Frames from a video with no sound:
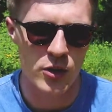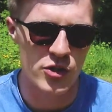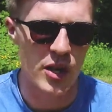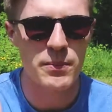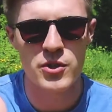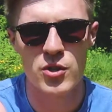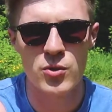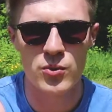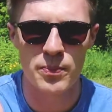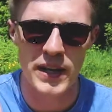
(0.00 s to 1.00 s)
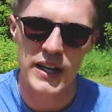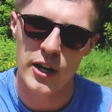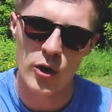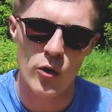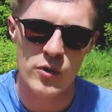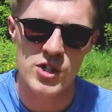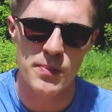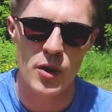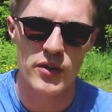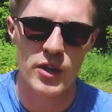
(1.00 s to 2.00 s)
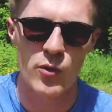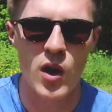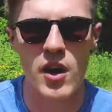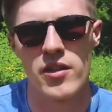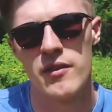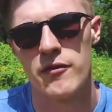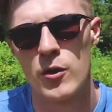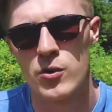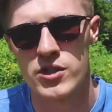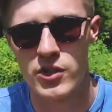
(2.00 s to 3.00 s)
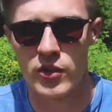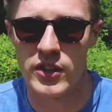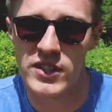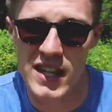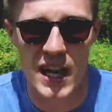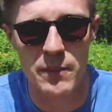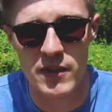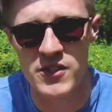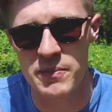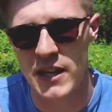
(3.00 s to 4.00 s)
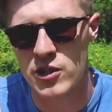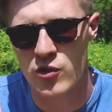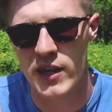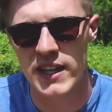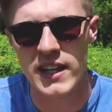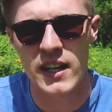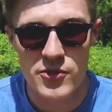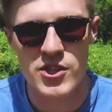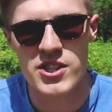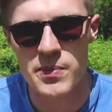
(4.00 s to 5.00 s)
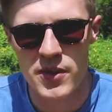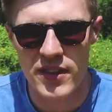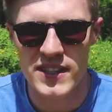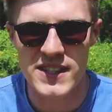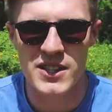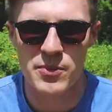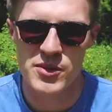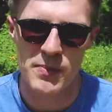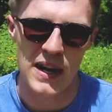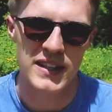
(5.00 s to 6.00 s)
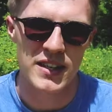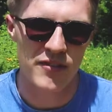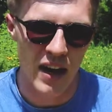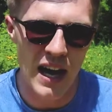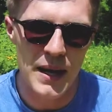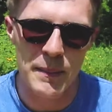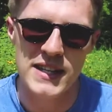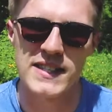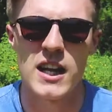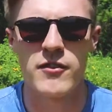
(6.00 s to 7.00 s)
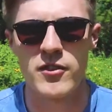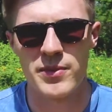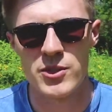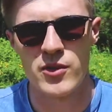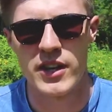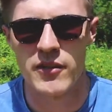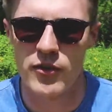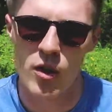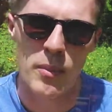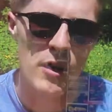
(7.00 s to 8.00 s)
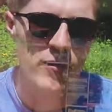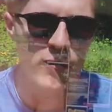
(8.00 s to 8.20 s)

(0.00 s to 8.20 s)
jump to being a non-responder rather than focusing on the time they've spent training. So just to put things into perspective, I myself have been training for about